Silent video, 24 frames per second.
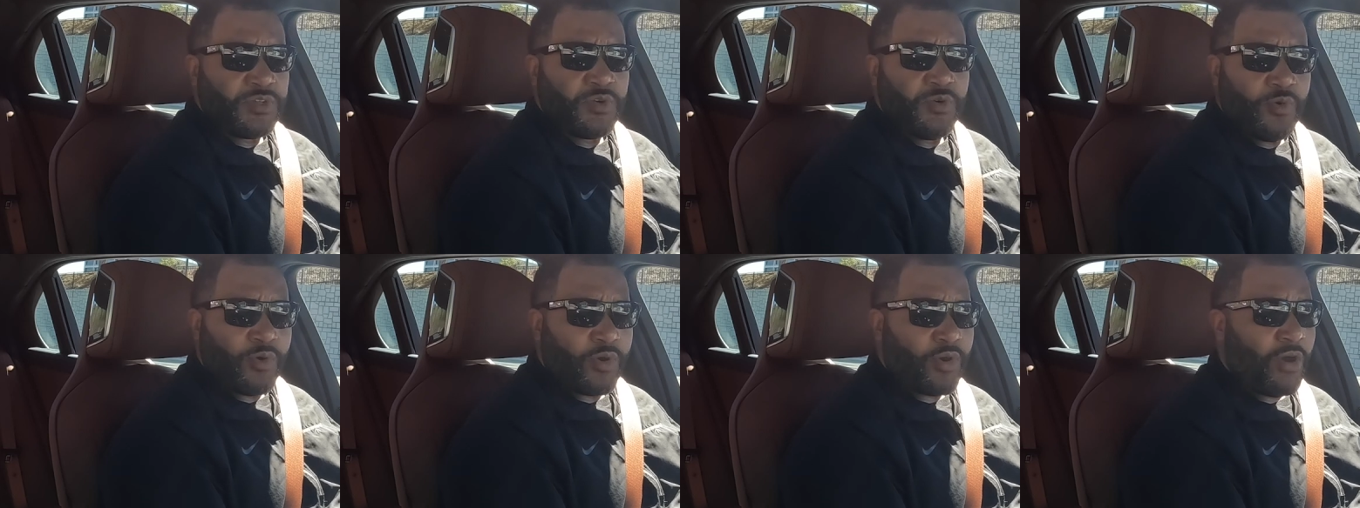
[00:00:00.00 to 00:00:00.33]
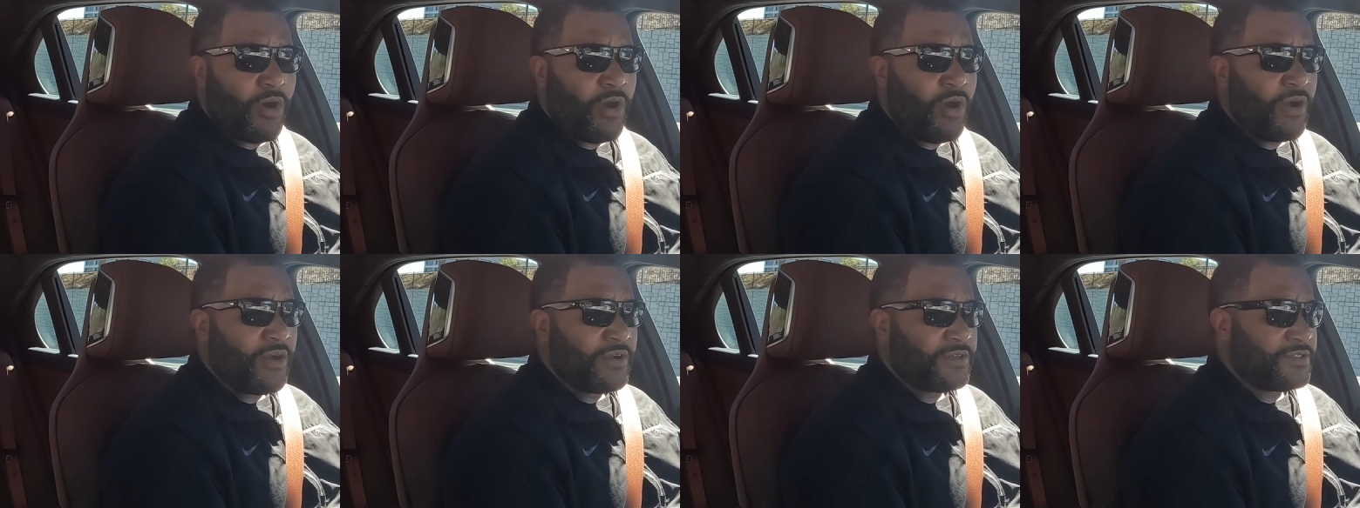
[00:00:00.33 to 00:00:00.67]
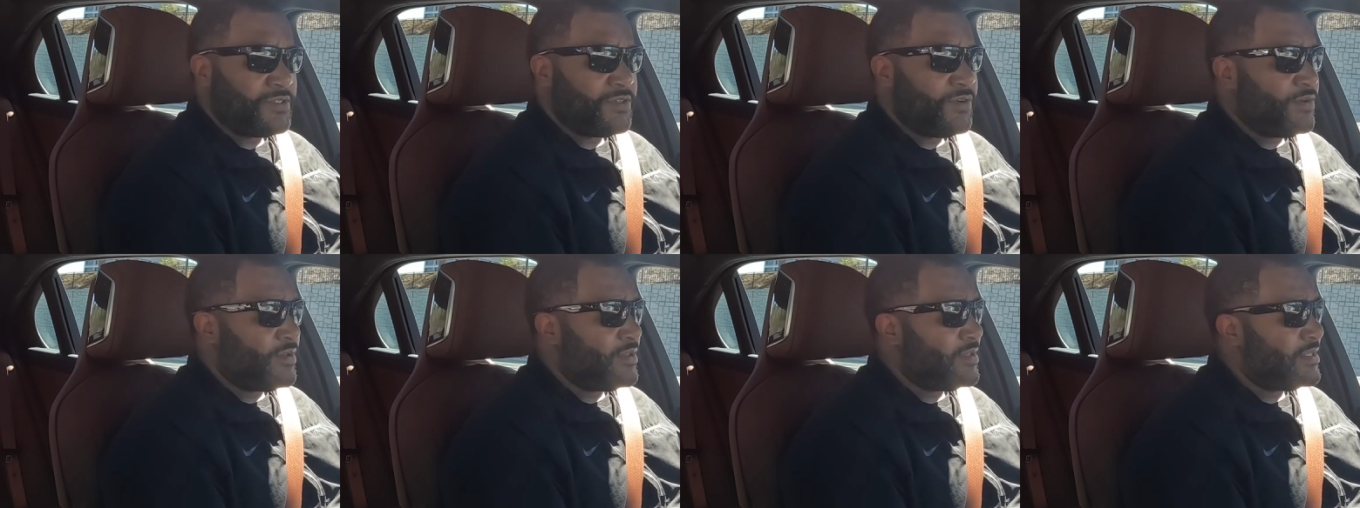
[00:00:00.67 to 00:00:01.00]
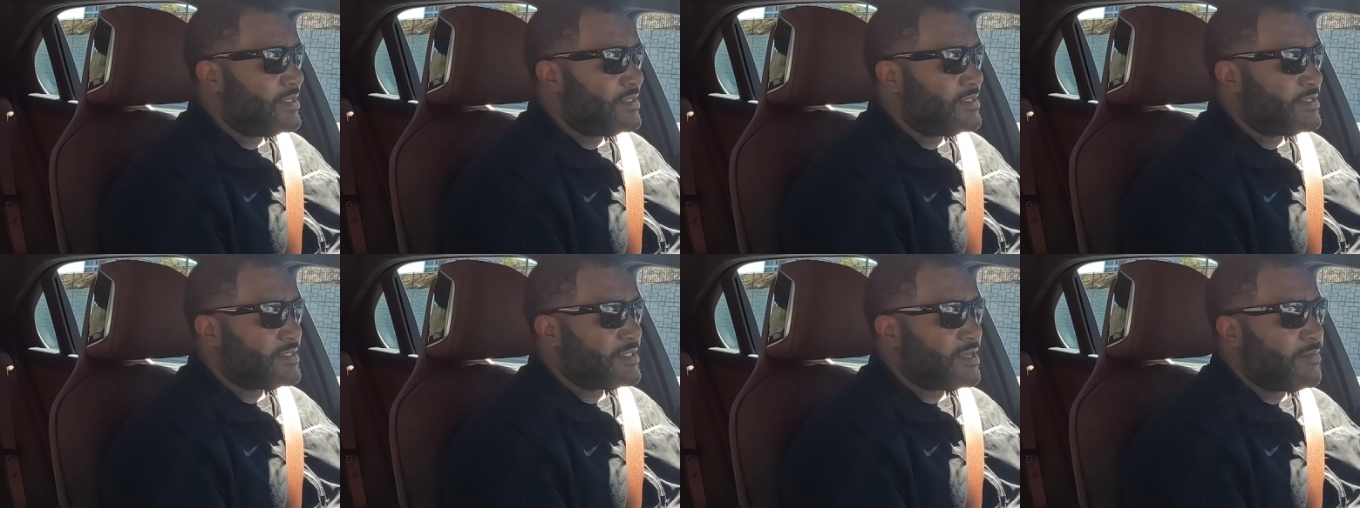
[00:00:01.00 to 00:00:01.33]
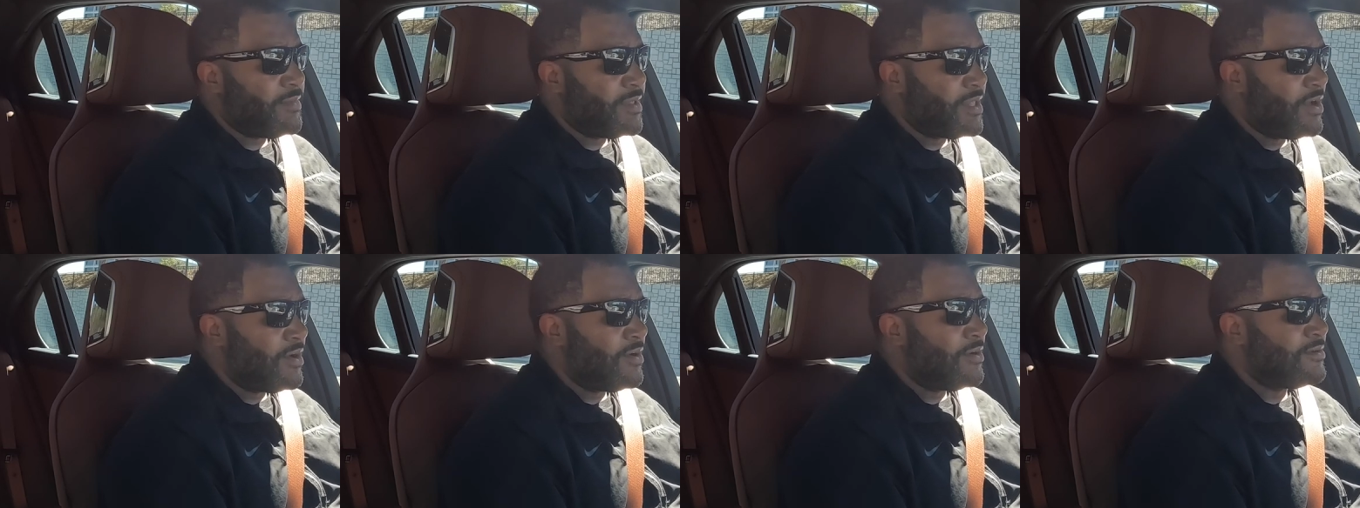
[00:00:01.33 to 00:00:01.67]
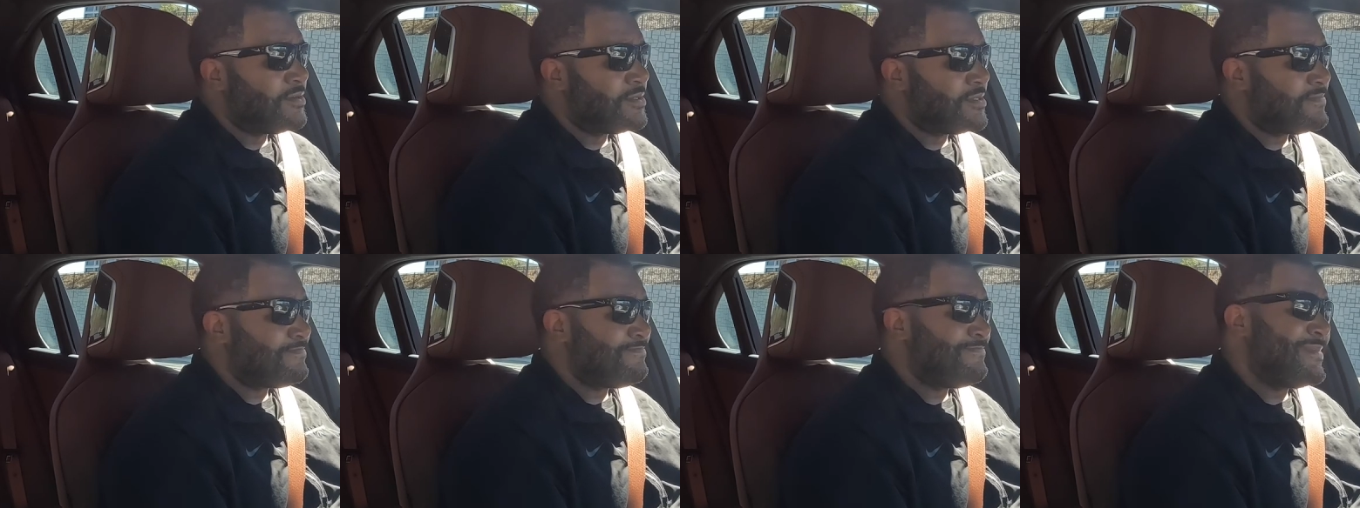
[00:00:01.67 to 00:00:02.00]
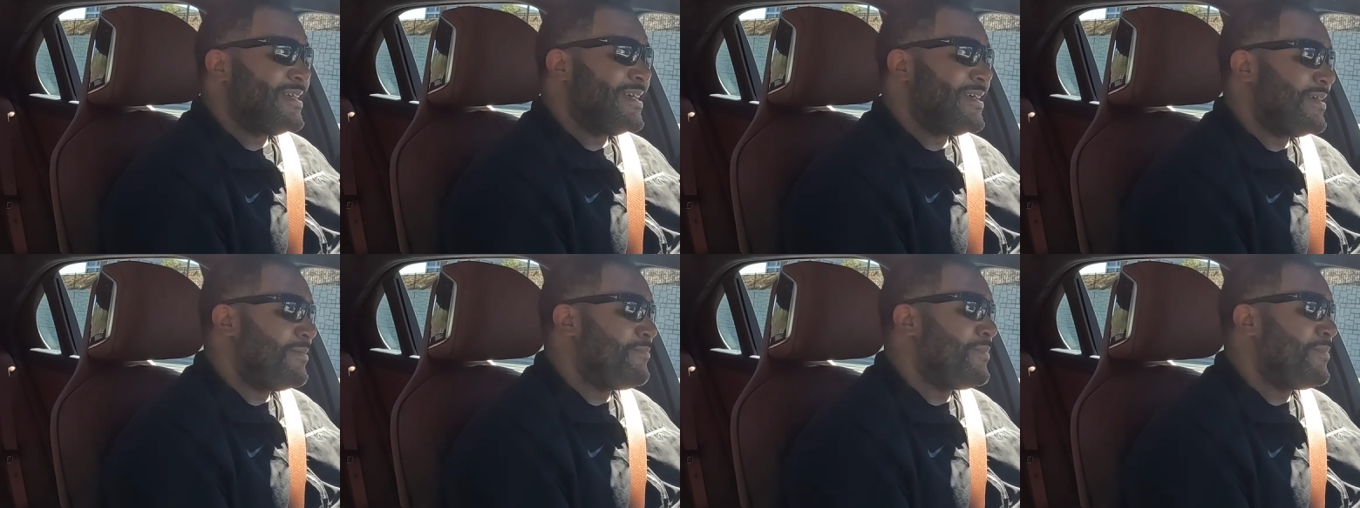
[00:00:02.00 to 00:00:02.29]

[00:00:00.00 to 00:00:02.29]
newer cars. You know, some of those, I